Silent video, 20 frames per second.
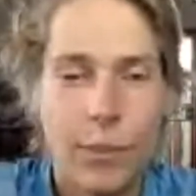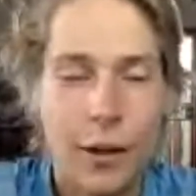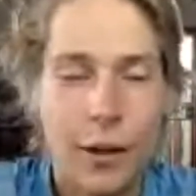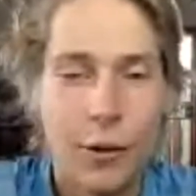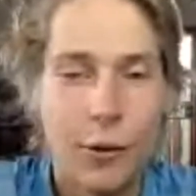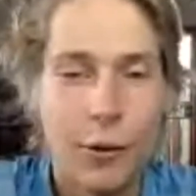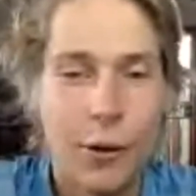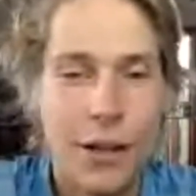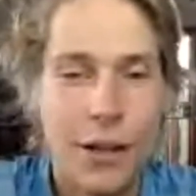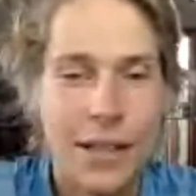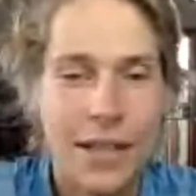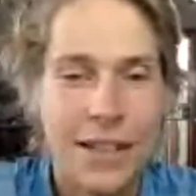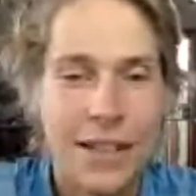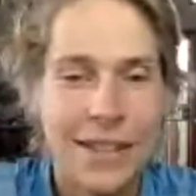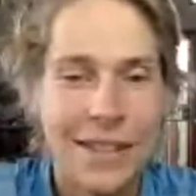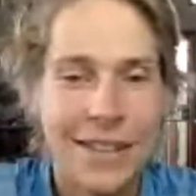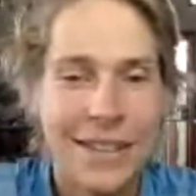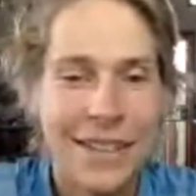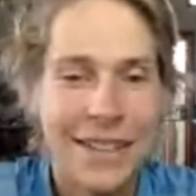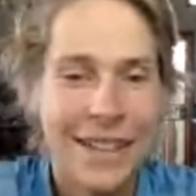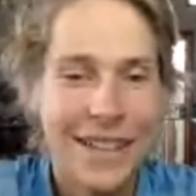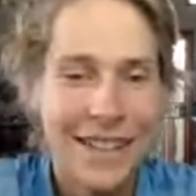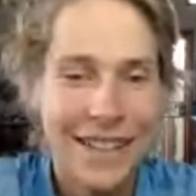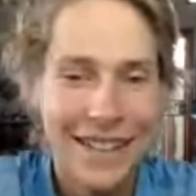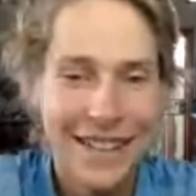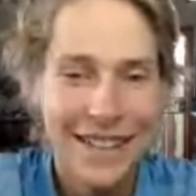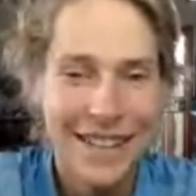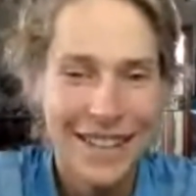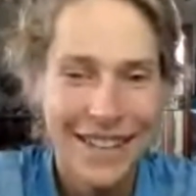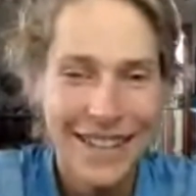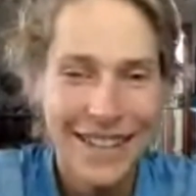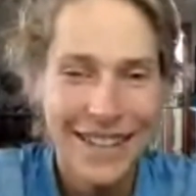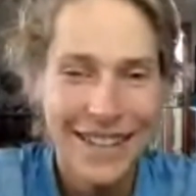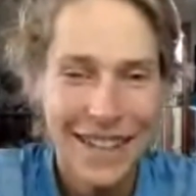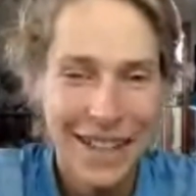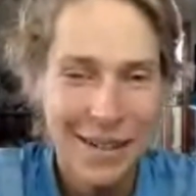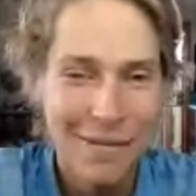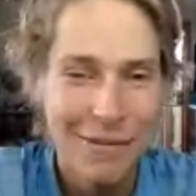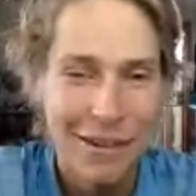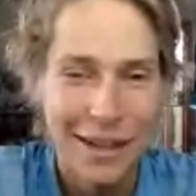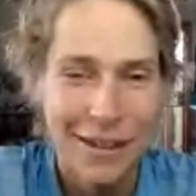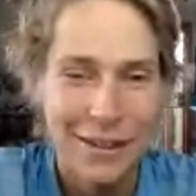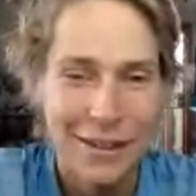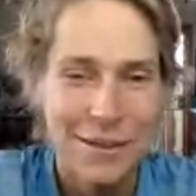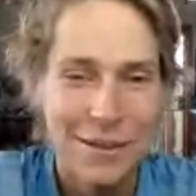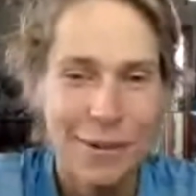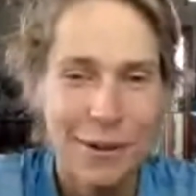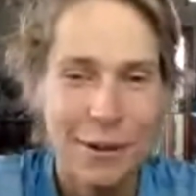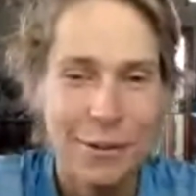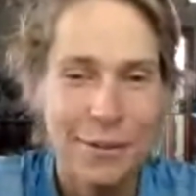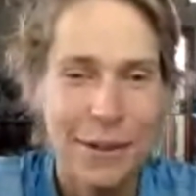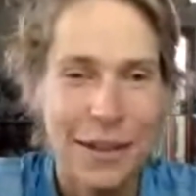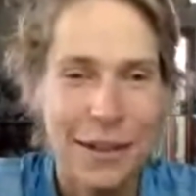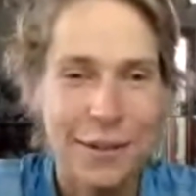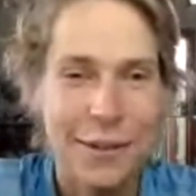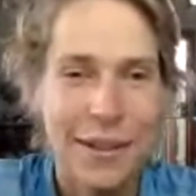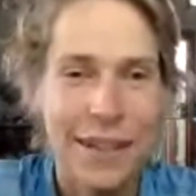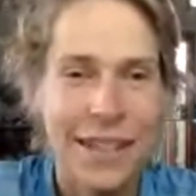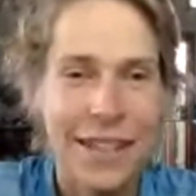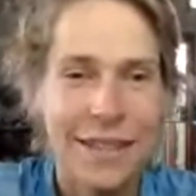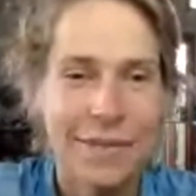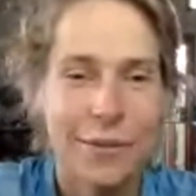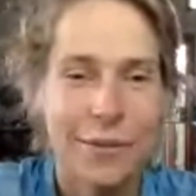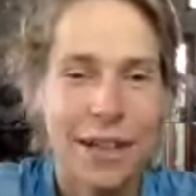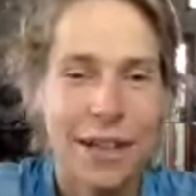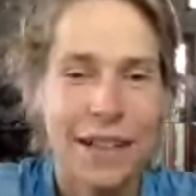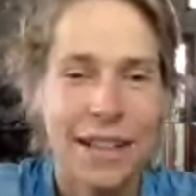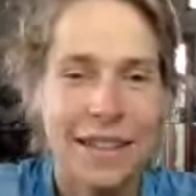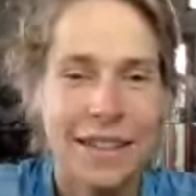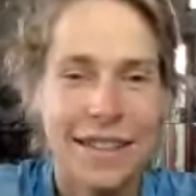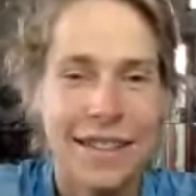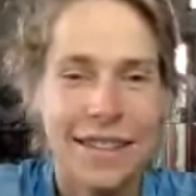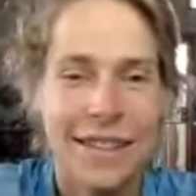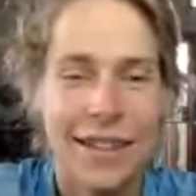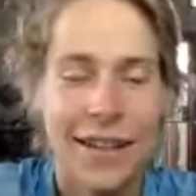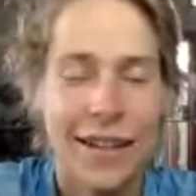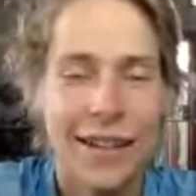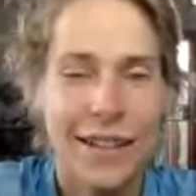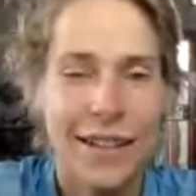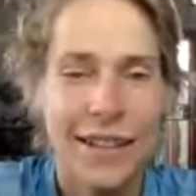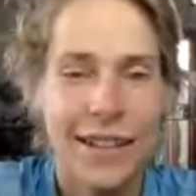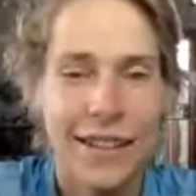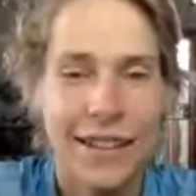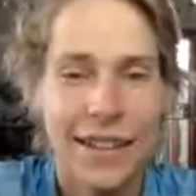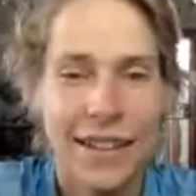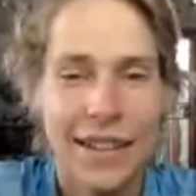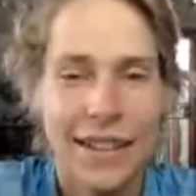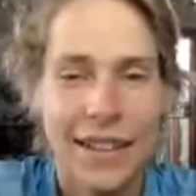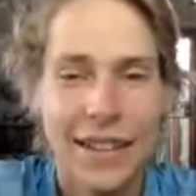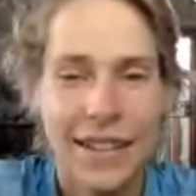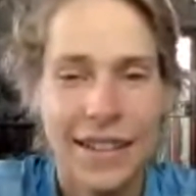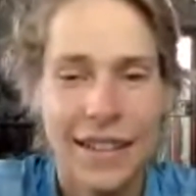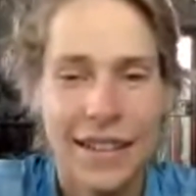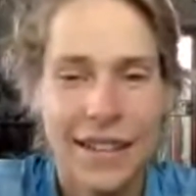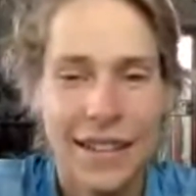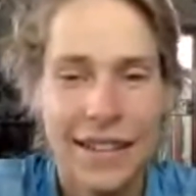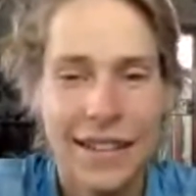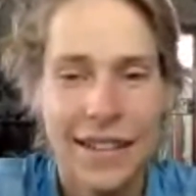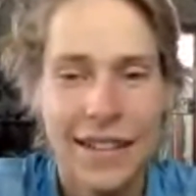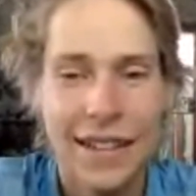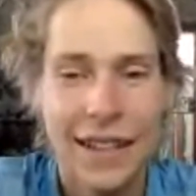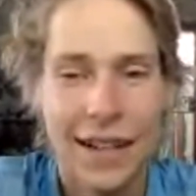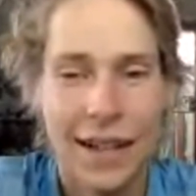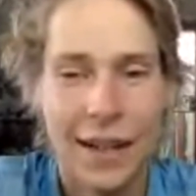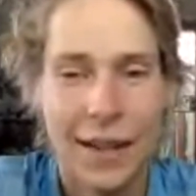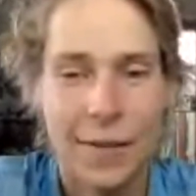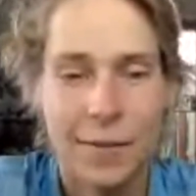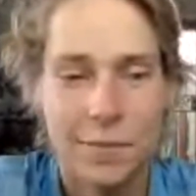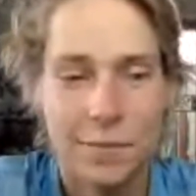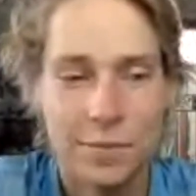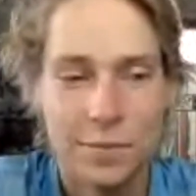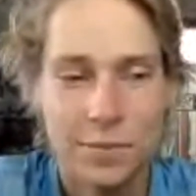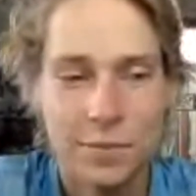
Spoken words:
Marijuana. But I don't smoke marijuana, but I like the song. So